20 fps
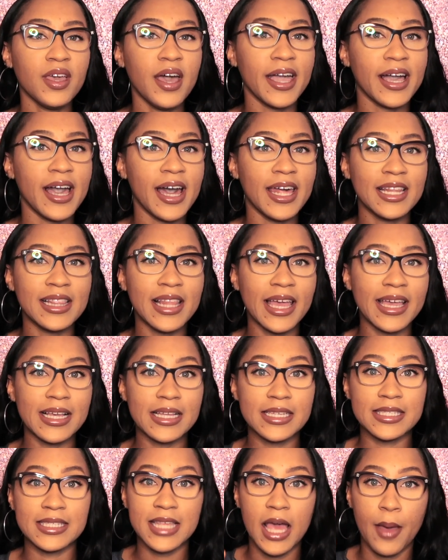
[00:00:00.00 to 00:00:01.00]
I kind of
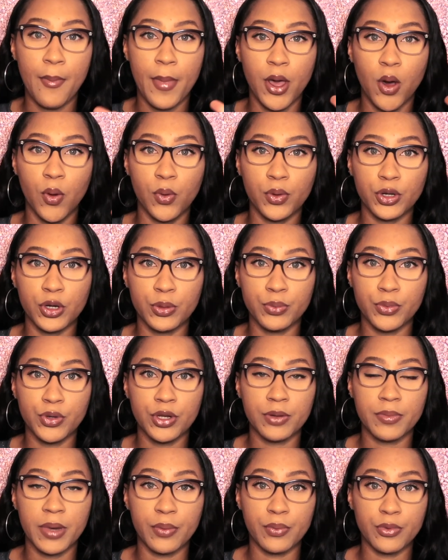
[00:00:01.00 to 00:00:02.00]
like set my own little
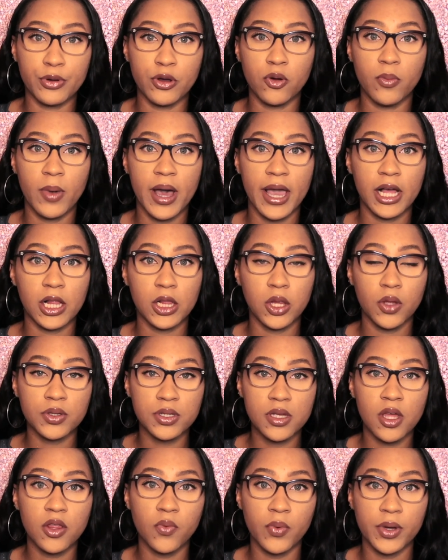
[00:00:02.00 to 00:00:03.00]
mood in my room. I
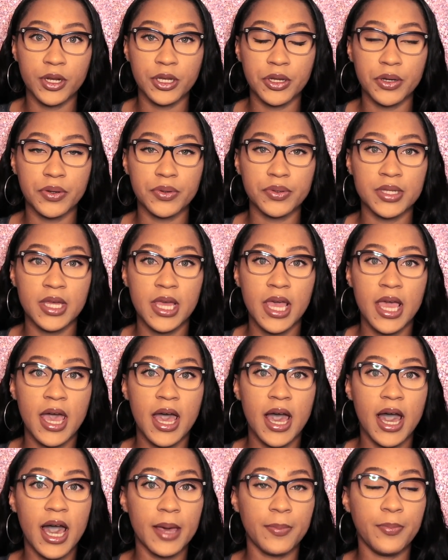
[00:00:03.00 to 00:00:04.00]
close all the windows.
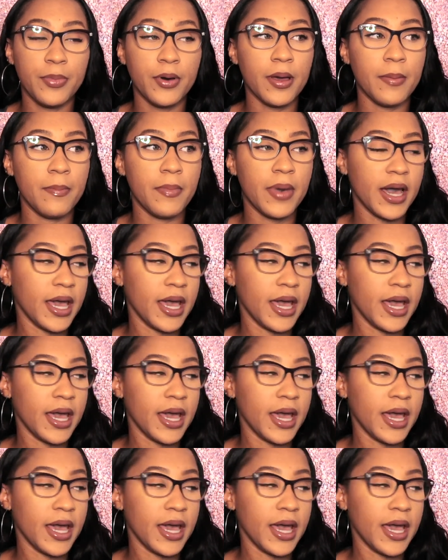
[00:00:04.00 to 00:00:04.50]
I put